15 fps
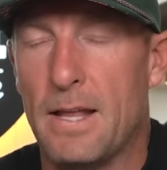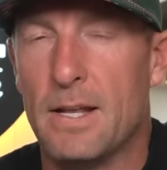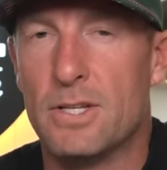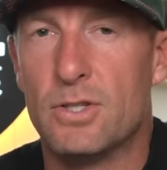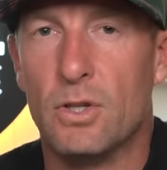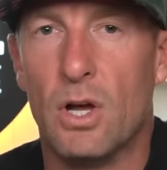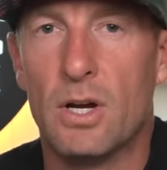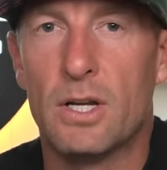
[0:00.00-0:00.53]
and
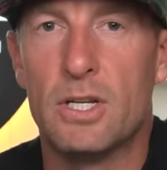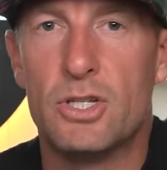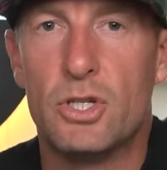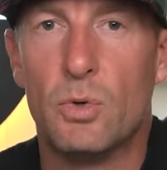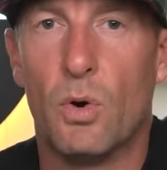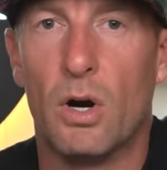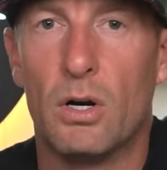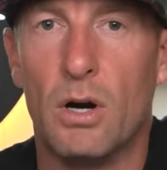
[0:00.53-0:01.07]
as long as
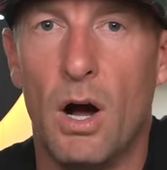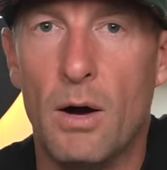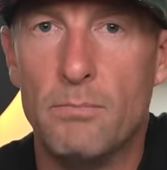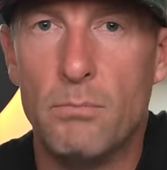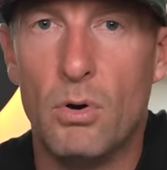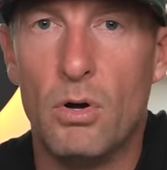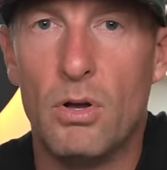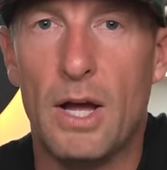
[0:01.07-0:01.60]
you are
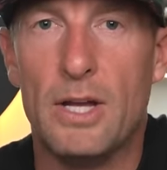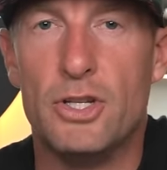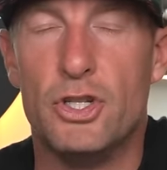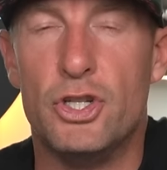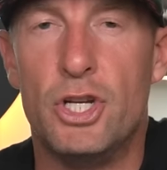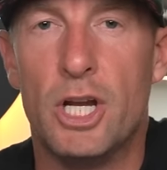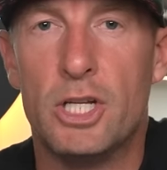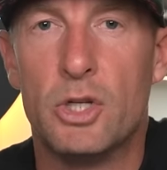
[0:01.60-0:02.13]
humble and
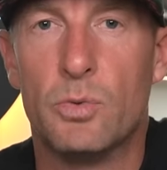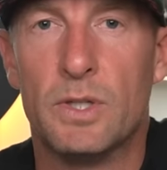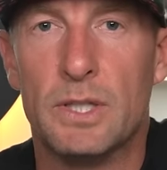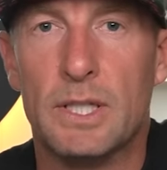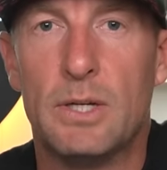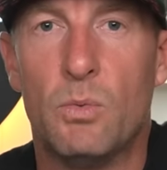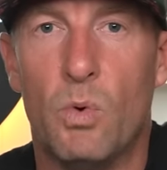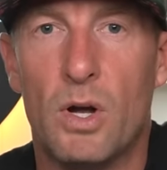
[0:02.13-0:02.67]

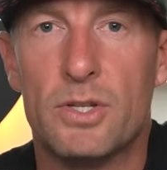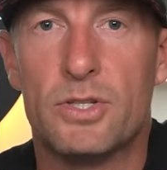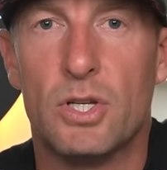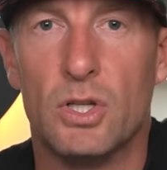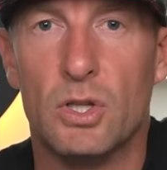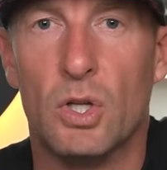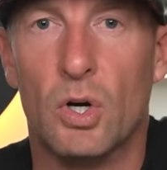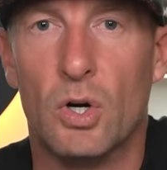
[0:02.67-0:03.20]
genuinely want
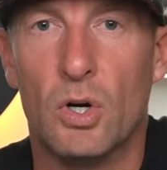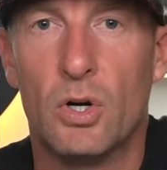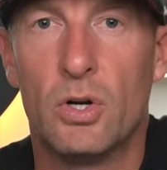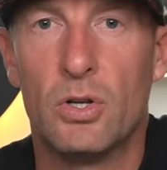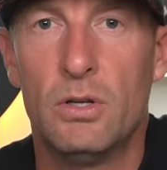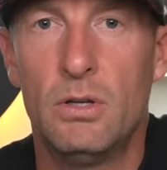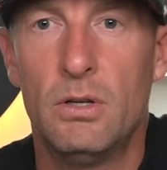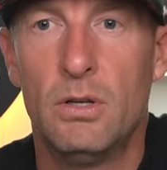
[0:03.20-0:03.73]
to
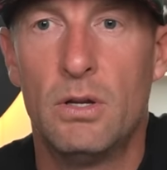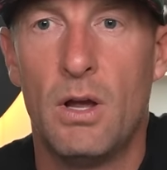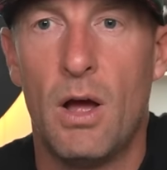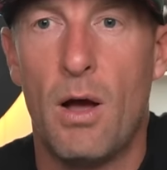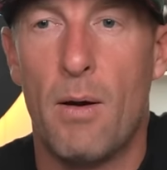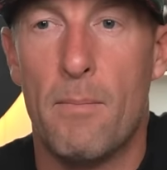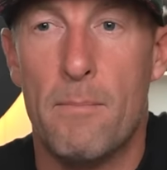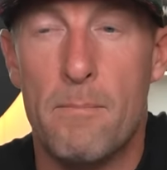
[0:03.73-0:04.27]
learn,
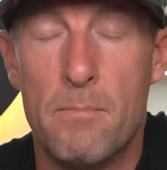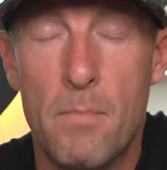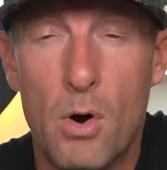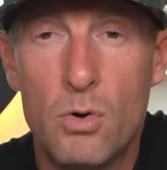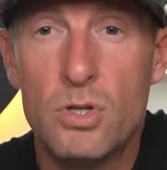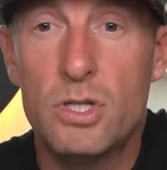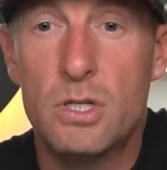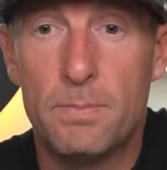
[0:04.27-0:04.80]

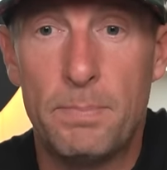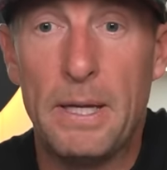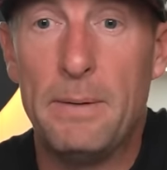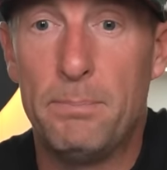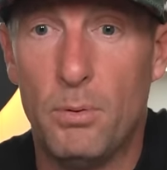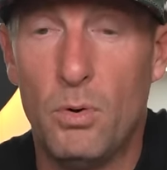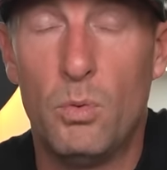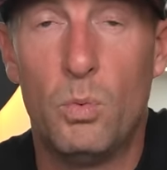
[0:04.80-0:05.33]
most
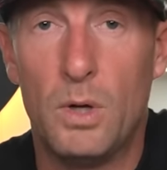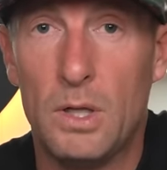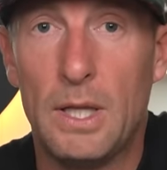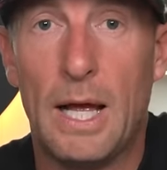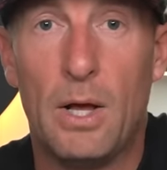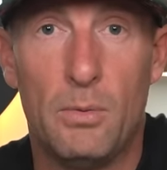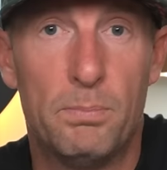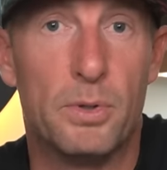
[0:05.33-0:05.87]
people will
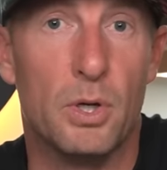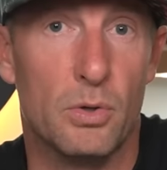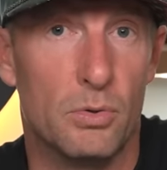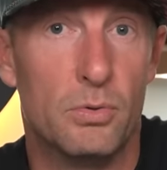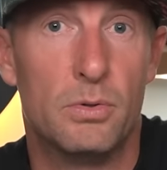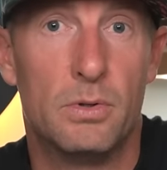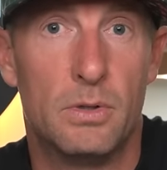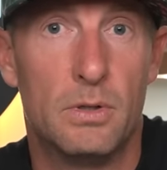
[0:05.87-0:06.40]
help
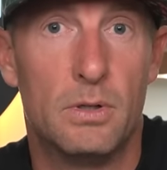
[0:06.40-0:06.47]
you.